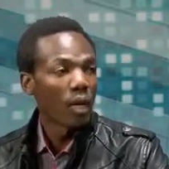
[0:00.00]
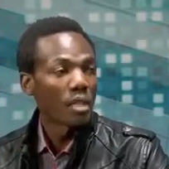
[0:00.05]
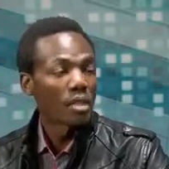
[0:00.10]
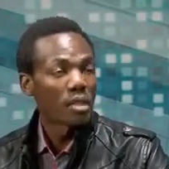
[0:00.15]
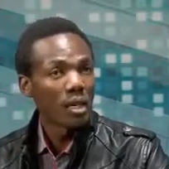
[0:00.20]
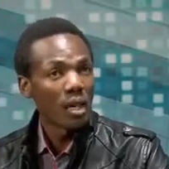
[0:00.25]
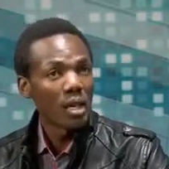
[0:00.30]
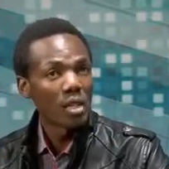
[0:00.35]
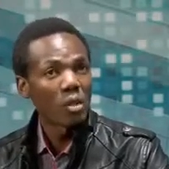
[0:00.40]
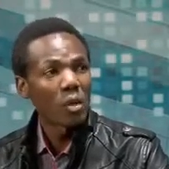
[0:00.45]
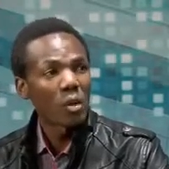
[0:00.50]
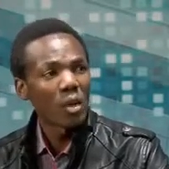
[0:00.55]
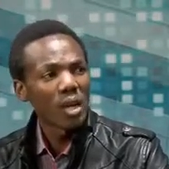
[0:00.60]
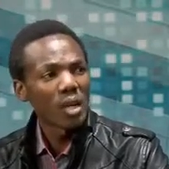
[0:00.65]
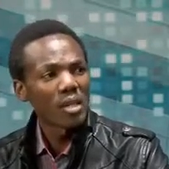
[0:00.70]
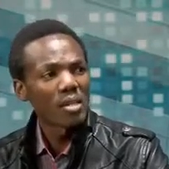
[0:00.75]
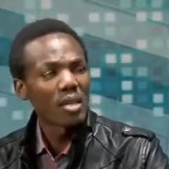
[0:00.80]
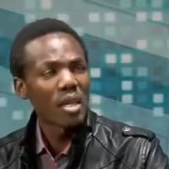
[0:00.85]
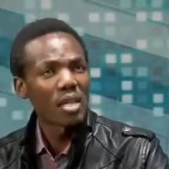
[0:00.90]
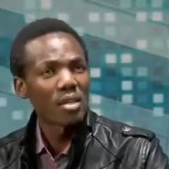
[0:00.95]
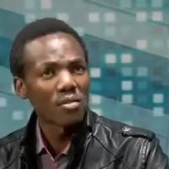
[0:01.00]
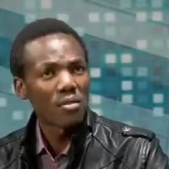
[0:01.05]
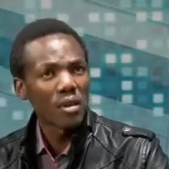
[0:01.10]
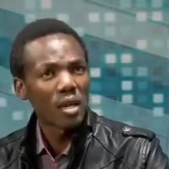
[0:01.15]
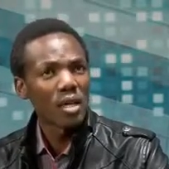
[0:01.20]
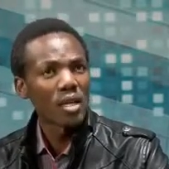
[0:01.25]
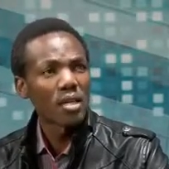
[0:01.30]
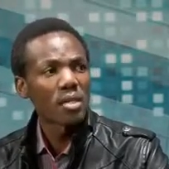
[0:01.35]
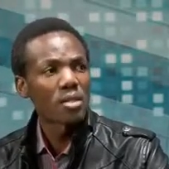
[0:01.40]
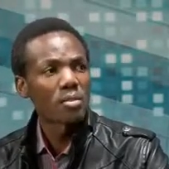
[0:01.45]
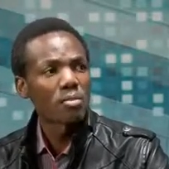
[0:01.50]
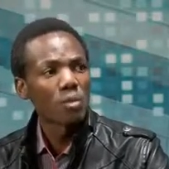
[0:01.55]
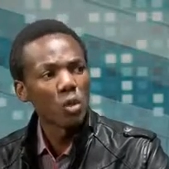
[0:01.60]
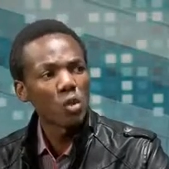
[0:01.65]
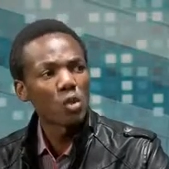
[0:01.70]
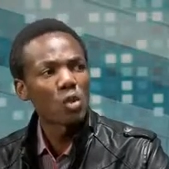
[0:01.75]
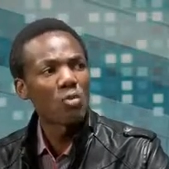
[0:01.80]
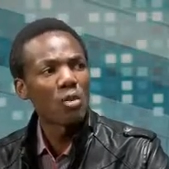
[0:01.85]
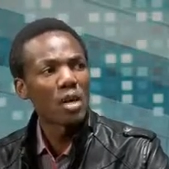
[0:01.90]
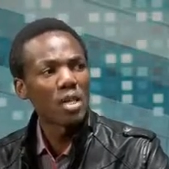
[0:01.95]
as far as
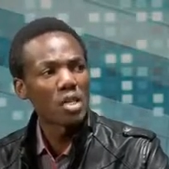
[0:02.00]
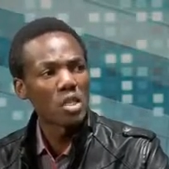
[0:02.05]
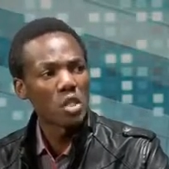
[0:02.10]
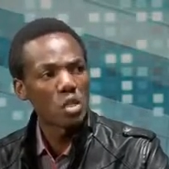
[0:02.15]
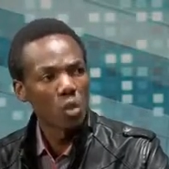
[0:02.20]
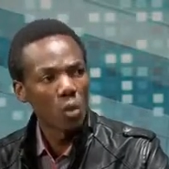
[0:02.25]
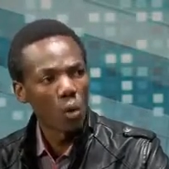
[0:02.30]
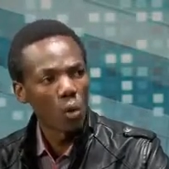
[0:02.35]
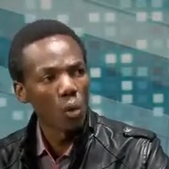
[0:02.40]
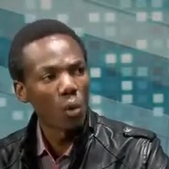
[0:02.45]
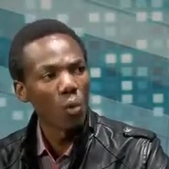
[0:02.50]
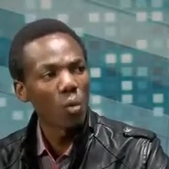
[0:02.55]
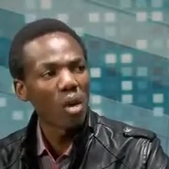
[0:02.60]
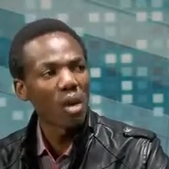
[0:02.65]
most of us know,